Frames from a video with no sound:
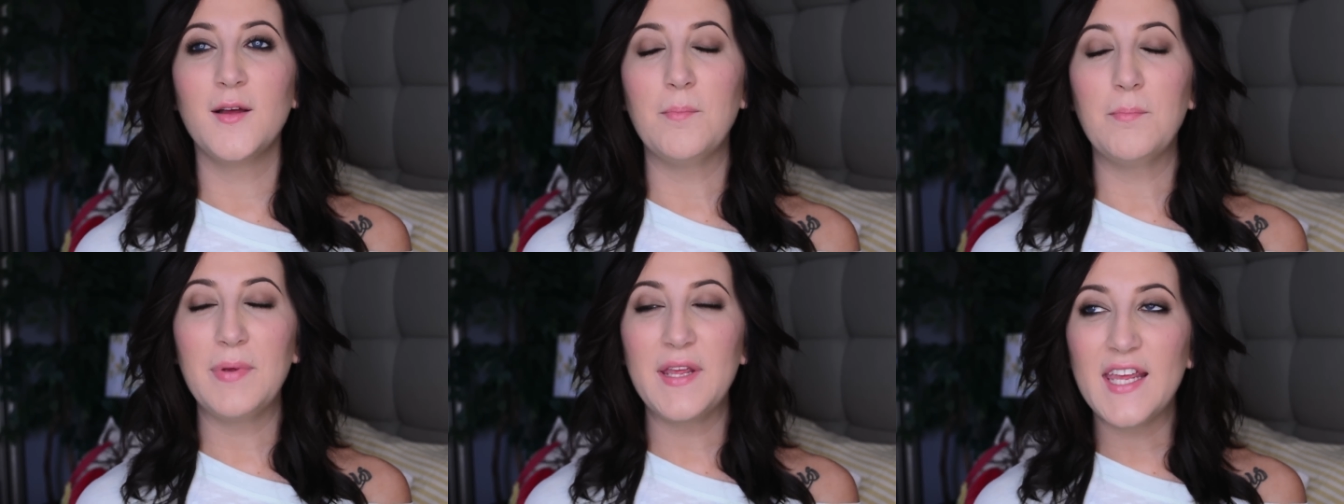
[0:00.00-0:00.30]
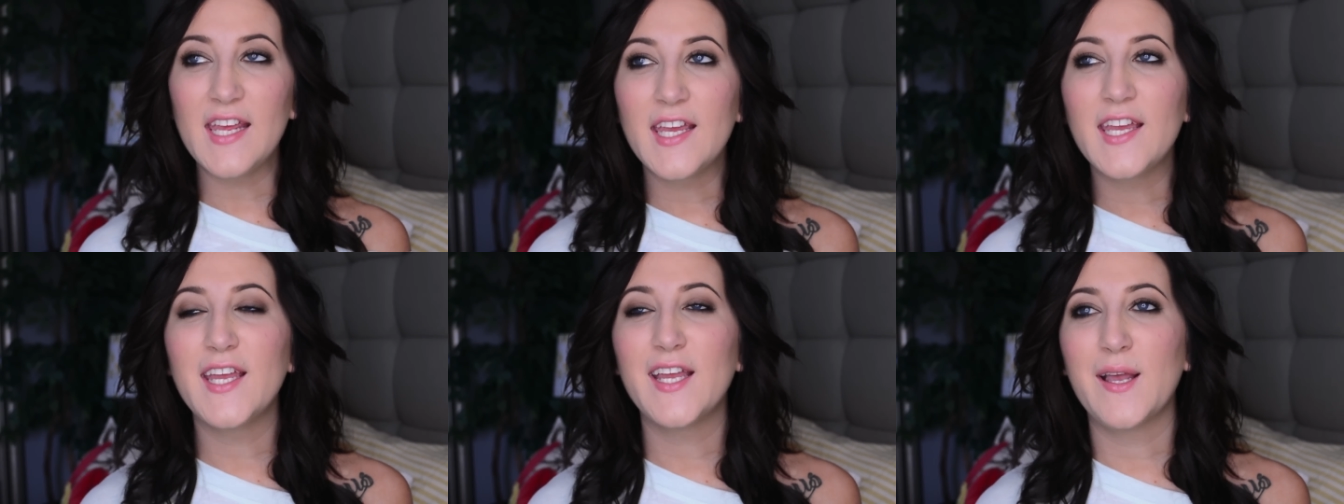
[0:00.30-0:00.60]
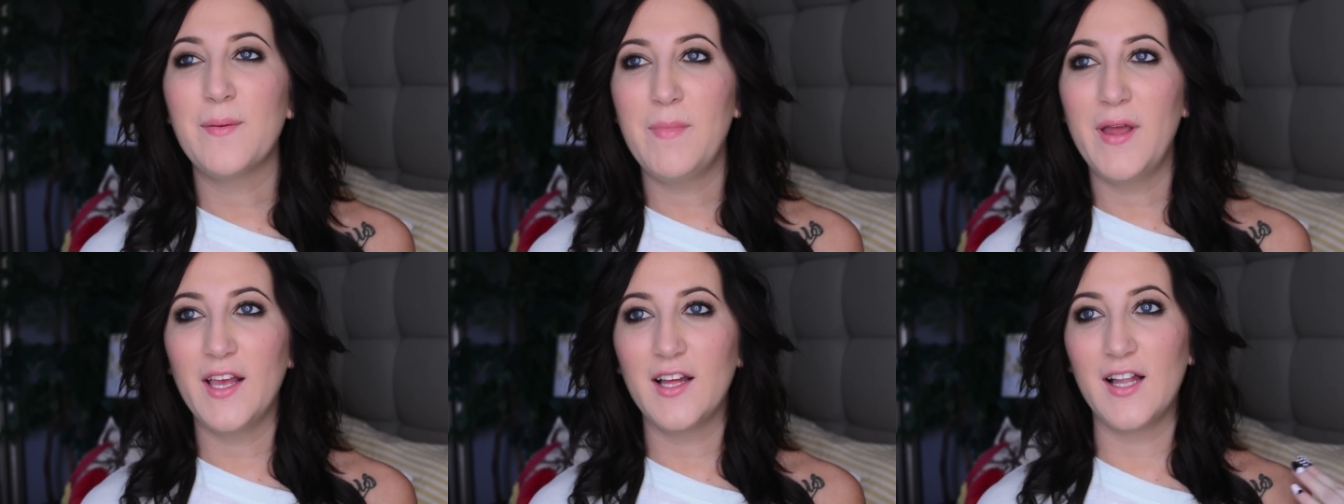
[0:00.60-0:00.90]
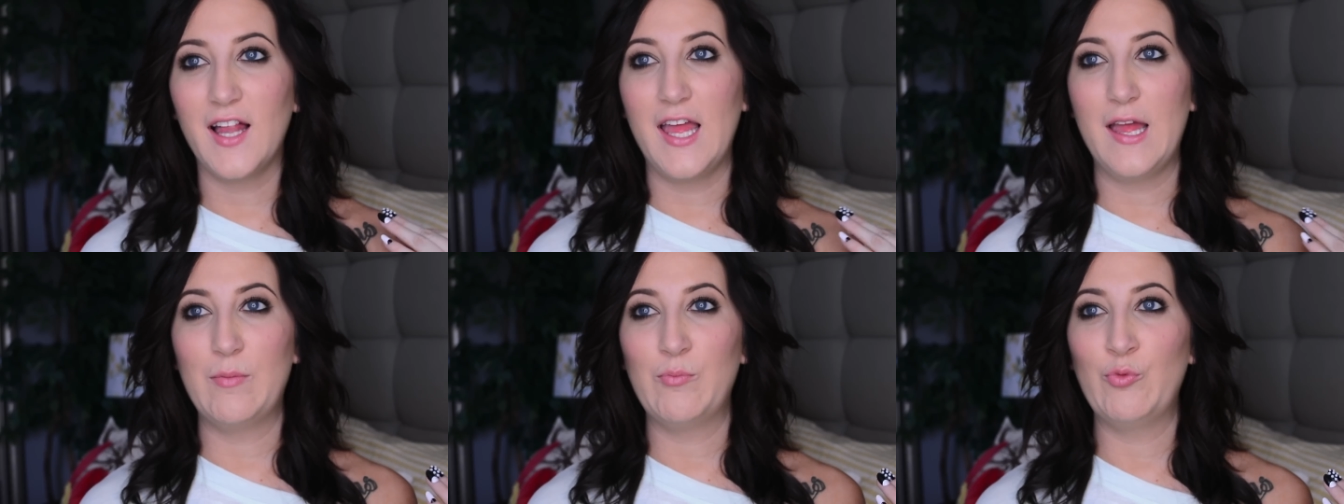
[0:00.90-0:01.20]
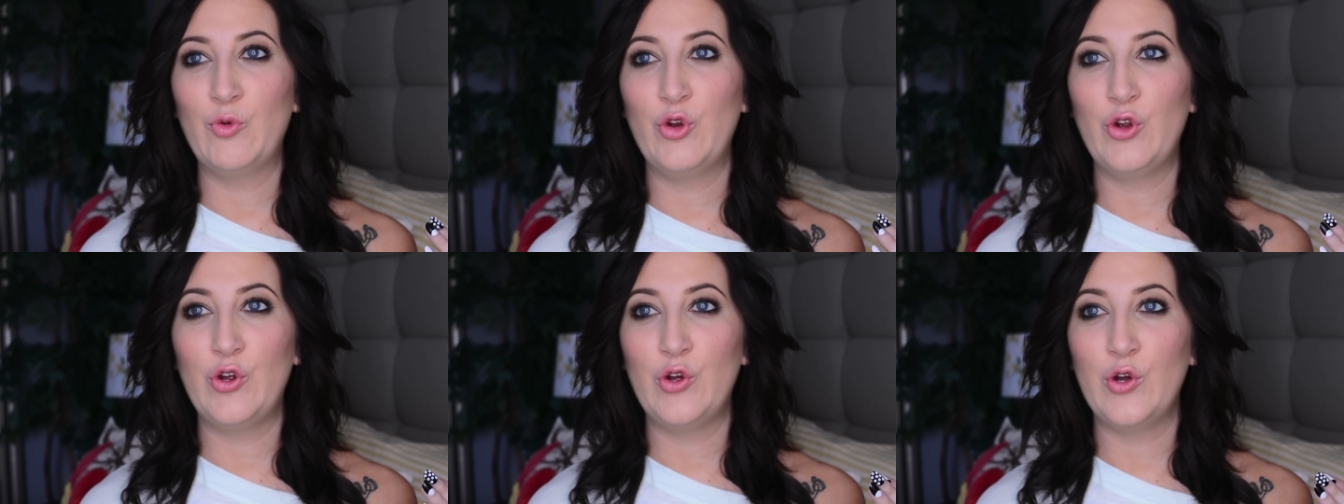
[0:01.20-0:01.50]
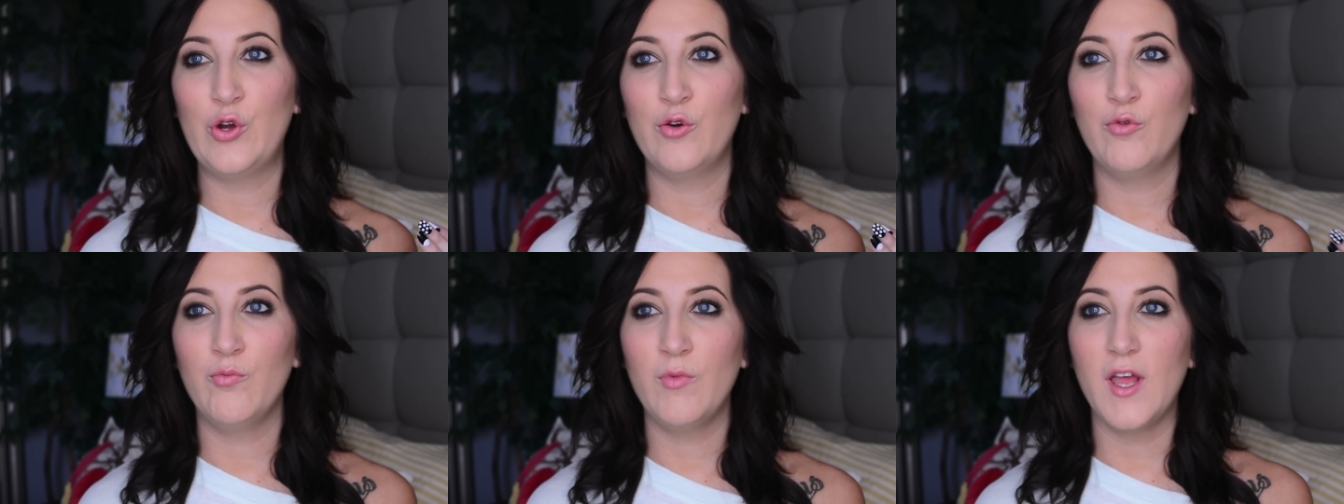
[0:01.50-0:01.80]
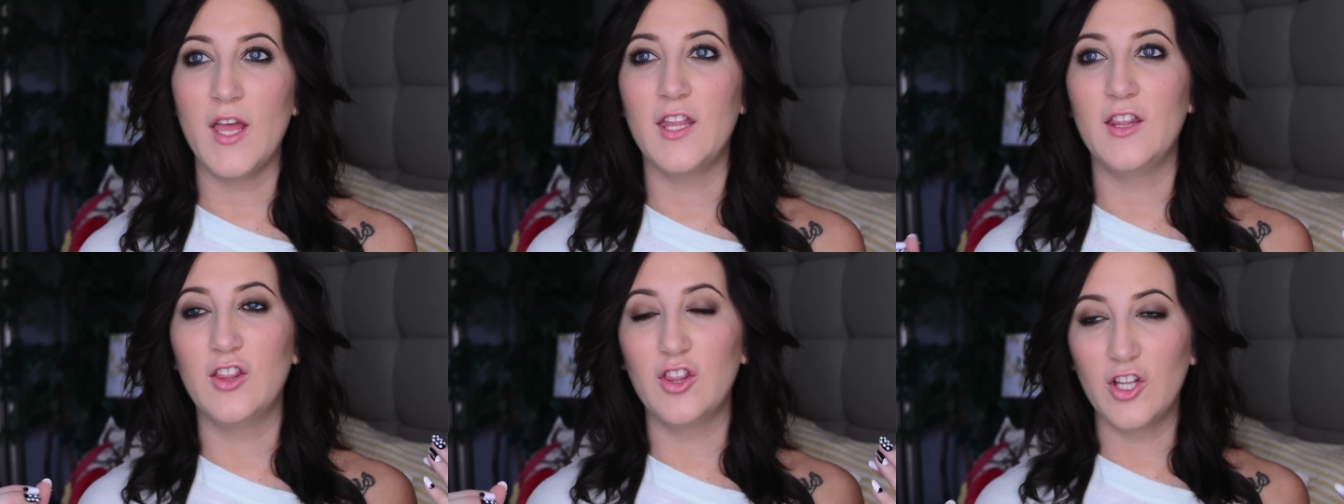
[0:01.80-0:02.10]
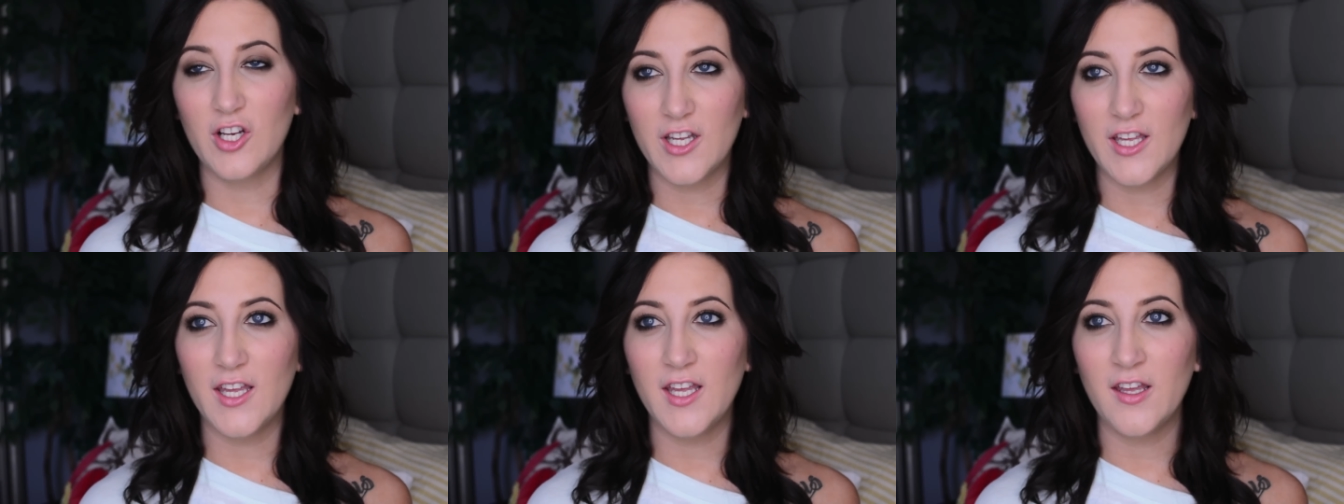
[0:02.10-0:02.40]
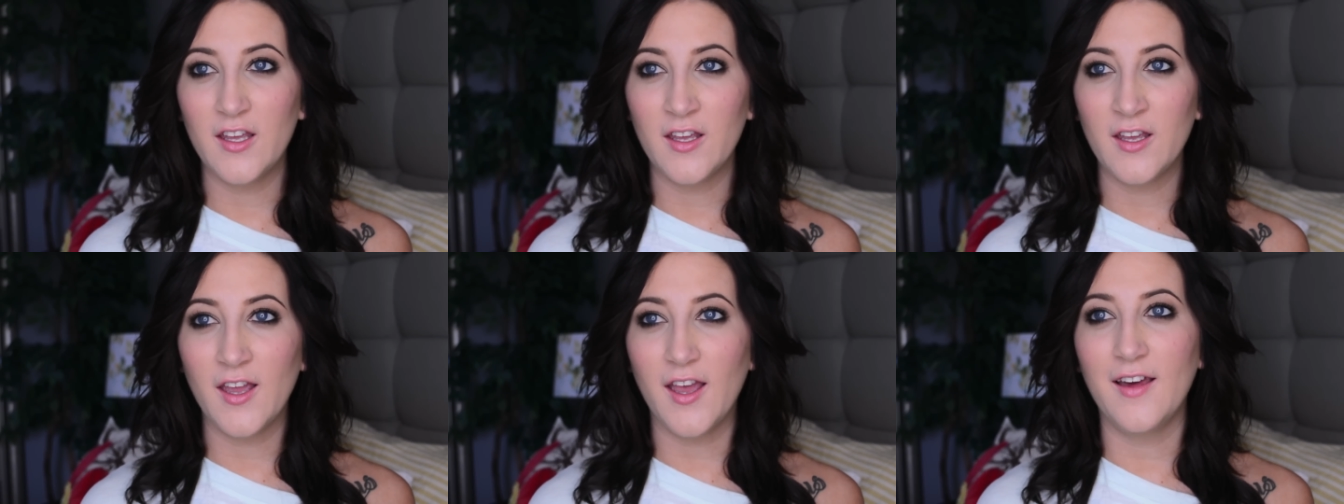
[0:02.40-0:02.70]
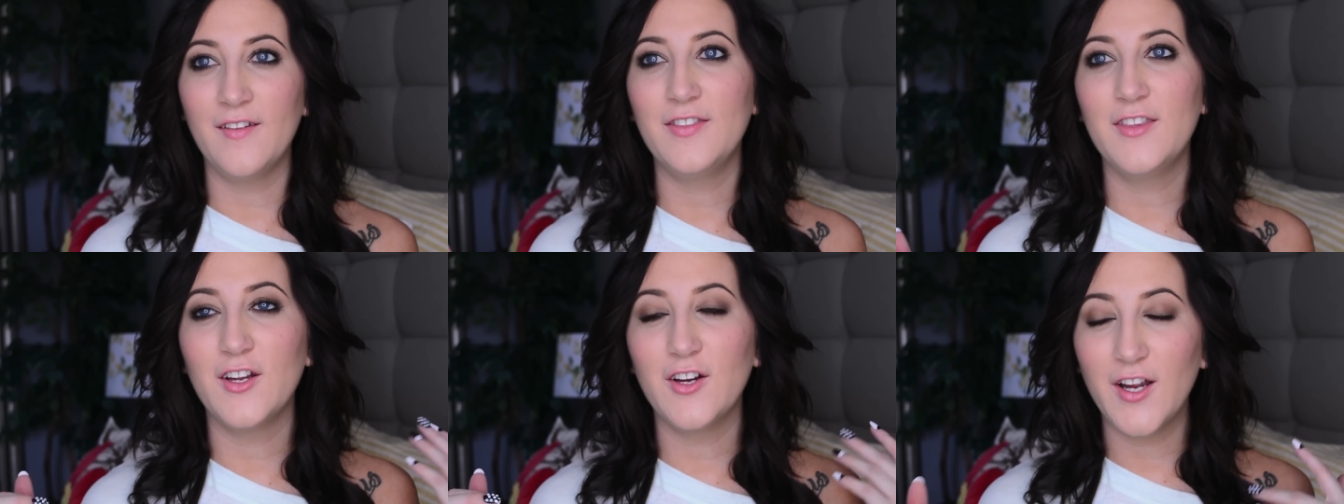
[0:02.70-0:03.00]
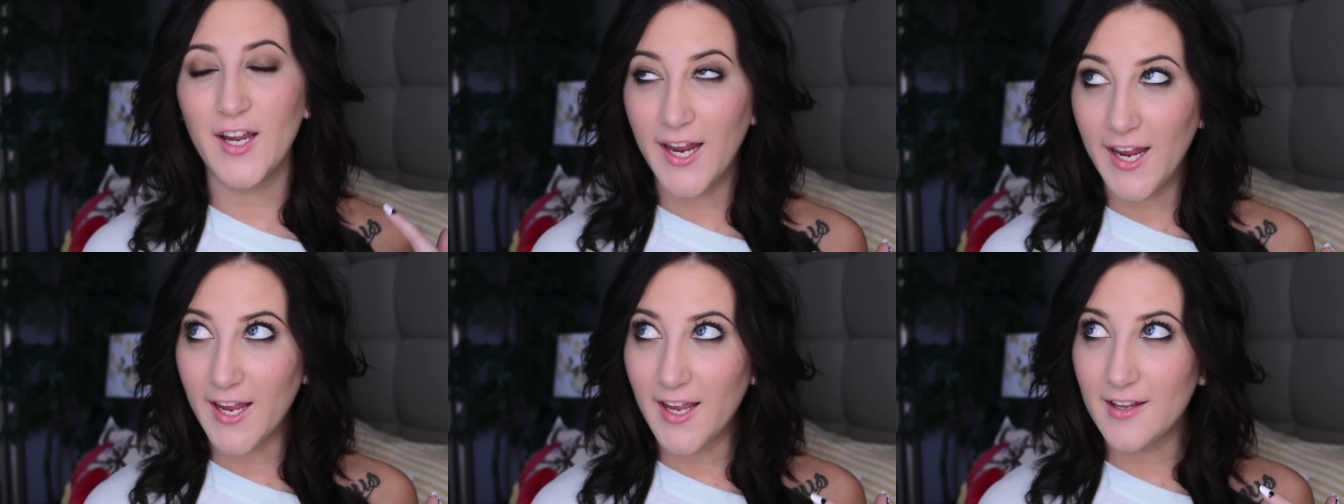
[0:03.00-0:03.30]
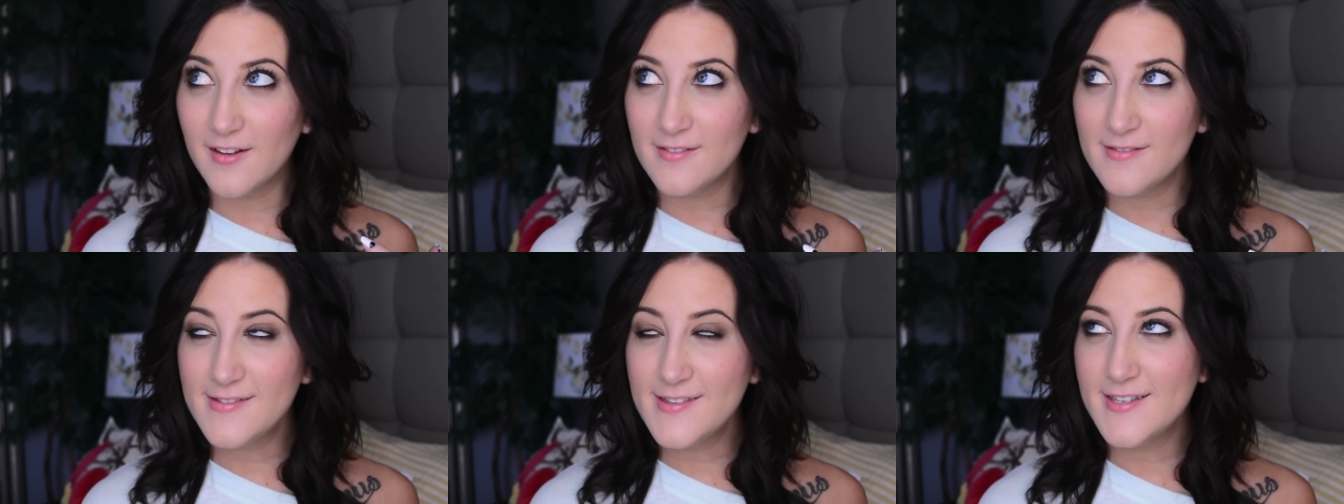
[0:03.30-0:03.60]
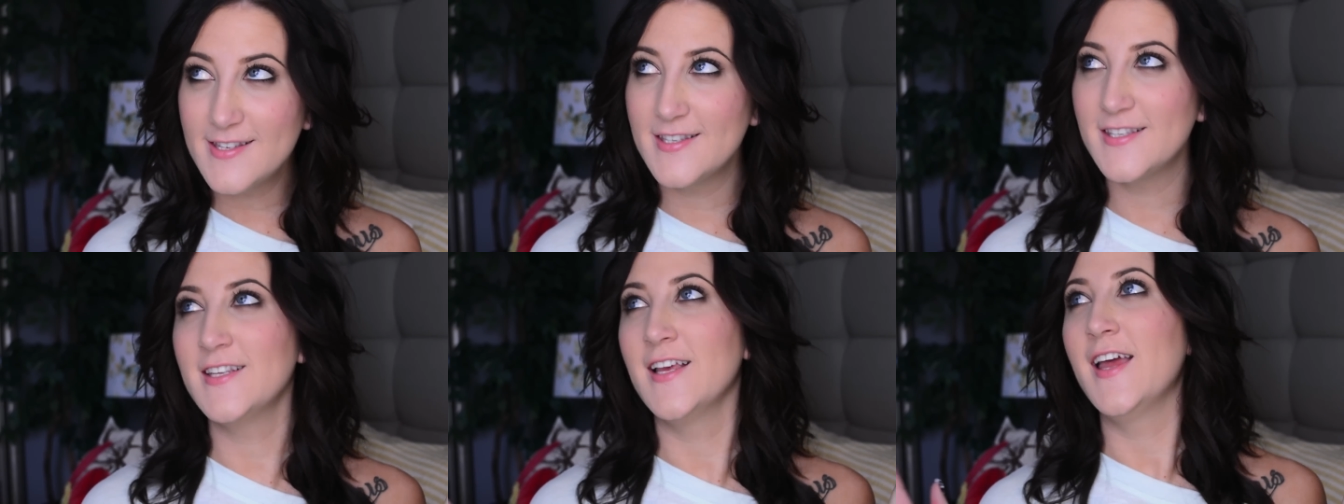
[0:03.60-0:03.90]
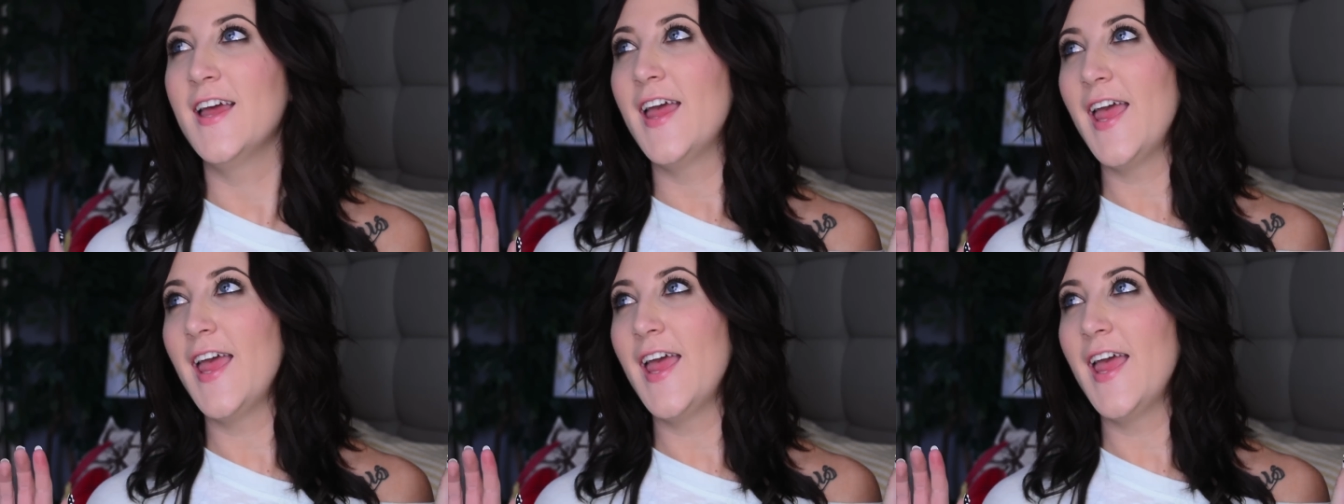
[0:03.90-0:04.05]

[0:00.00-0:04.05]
peeking in my glam room and looking at their hints